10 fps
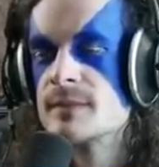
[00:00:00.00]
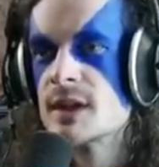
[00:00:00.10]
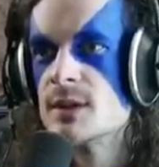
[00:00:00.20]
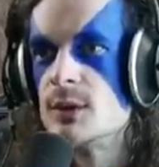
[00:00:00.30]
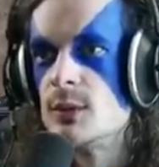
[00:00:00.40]

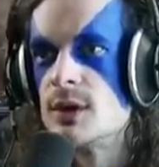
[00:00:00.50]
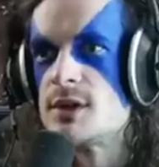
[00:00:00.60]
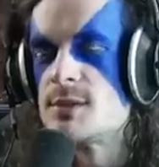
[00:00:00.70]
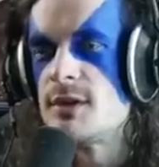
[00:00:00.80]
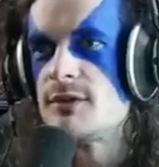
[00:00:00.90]
We wanted to
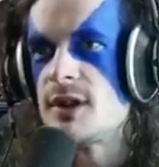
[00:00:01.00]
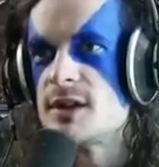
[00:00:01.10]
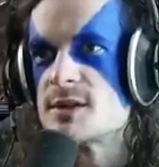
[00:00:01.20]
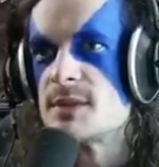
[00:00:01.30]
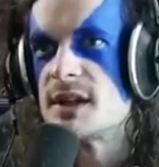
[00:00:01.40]
be
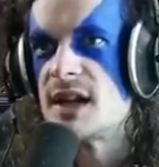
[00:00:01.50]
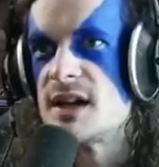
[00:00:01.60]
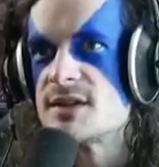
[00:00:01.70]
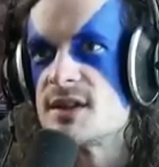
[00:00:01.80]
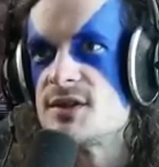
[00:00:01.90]
friends, but
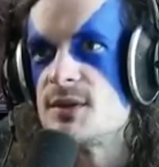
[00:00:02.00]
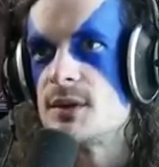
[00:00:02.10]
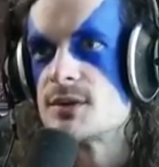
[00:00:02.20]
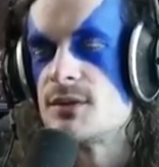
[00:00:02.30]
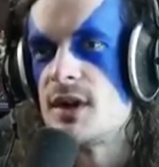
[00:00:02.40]
alas, his
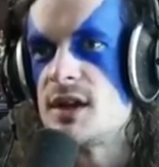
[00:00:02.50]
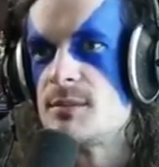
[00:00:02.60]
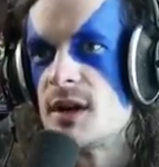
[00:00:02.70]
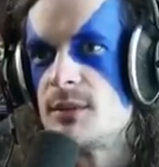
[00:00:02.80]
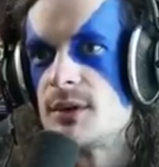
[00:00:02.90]
units were red and
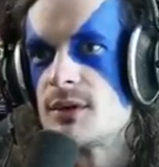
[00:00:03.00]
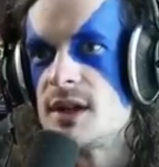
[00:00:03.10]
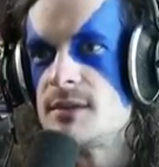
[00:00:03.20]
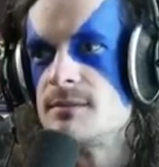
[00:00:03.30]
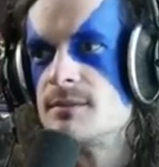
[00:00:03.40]
mine were
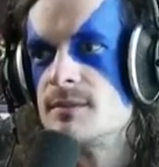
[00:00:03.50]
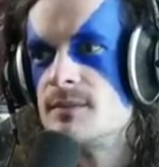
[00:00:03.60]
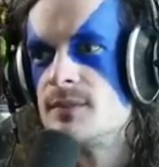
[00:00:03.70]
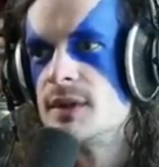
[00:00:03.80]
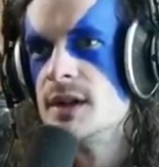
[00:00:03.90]
green.
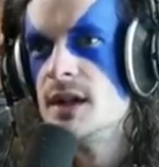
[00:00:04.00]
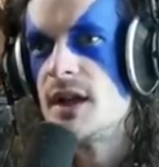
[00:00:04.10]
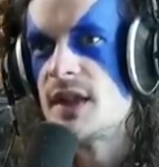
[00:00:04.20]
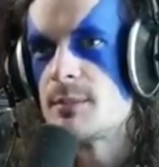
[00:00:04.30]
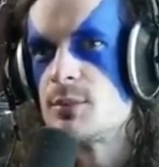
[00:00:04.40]
And
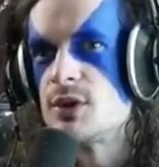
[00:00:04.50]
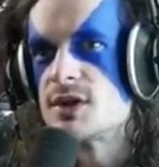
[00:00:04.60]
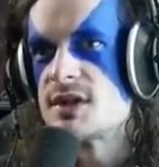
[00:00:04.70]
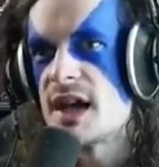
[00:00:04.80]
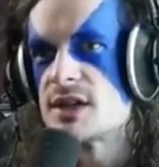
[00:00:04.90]
that put us
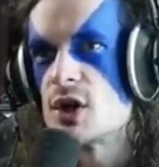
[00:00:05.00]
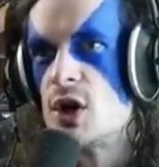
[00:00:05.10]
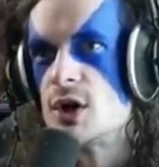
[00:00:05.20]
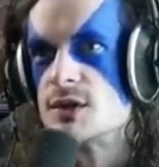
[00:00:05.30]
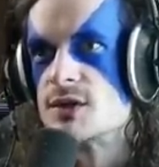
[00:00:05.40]
at
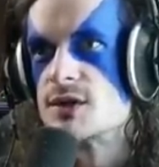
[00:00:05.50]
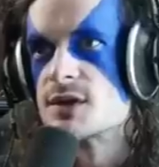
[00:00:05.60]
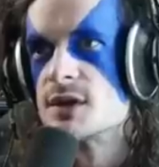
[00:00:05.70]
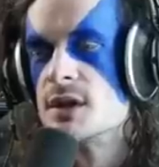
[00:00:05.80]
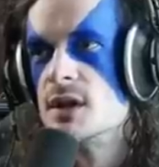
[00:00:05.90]
odds.
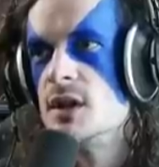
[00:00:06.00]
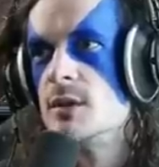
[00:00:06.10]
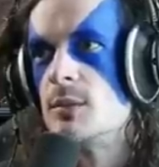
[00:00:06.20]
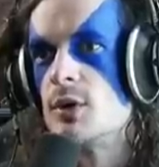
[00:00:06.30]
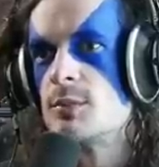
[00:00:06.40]

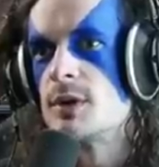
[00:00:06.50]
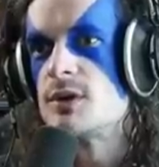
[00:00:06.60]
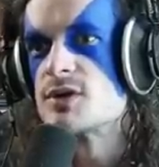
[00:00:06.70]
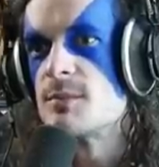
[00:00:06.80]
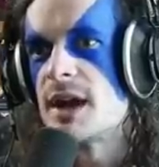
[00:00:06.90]
Both players
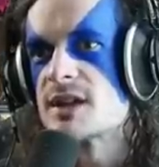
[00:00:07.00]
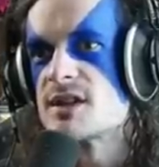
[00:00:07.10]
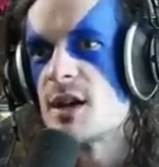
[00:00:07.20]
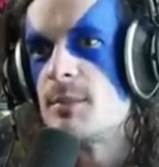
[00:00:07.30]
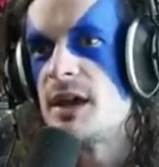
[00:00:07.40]
are maxed
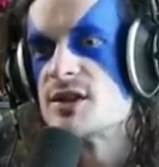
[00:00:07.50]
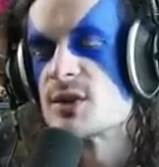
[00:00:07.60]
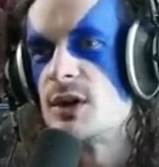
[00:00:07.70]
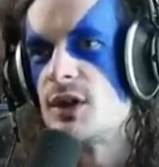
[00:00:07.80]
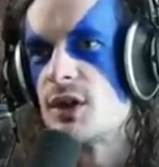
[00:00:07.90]
out. Bane's
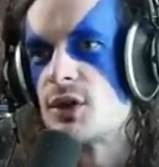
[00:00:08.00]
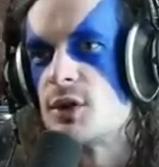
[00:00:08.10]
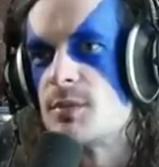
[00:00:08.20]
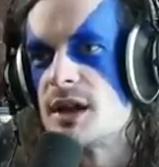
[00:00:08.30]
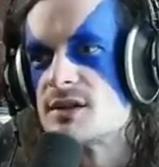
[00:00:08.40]
going to the third
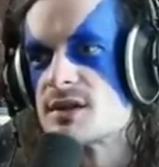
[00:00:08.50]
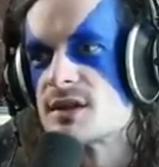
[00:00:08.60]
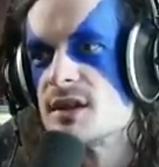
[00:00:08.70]
base.